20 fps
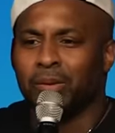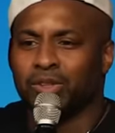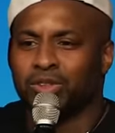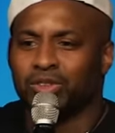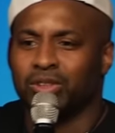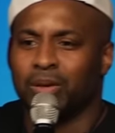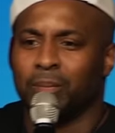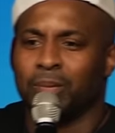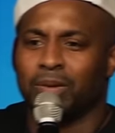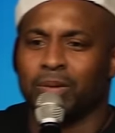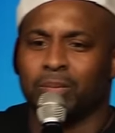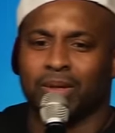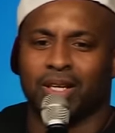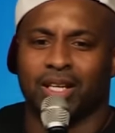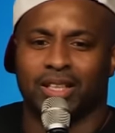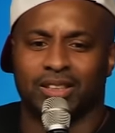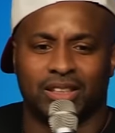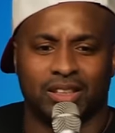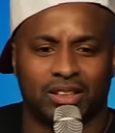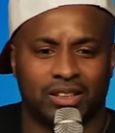tripping
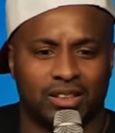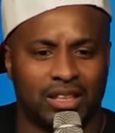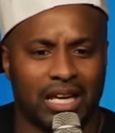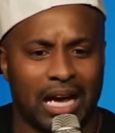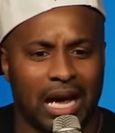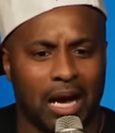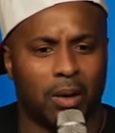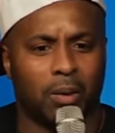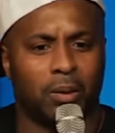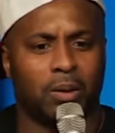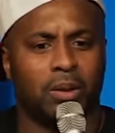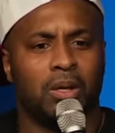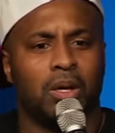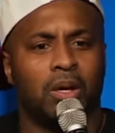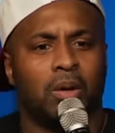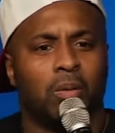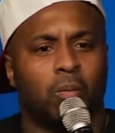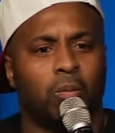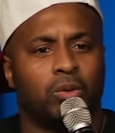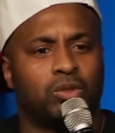because his towel
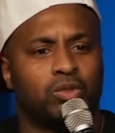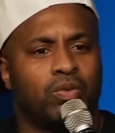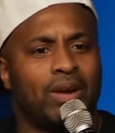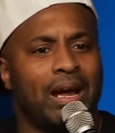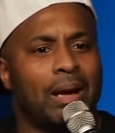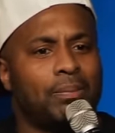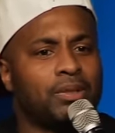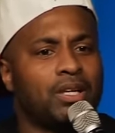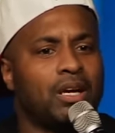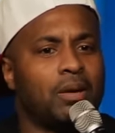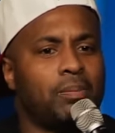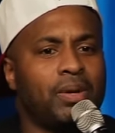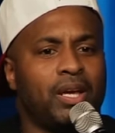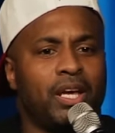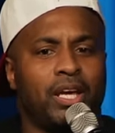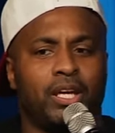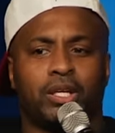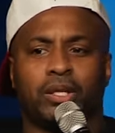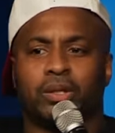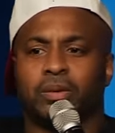was wrapped up
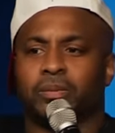here.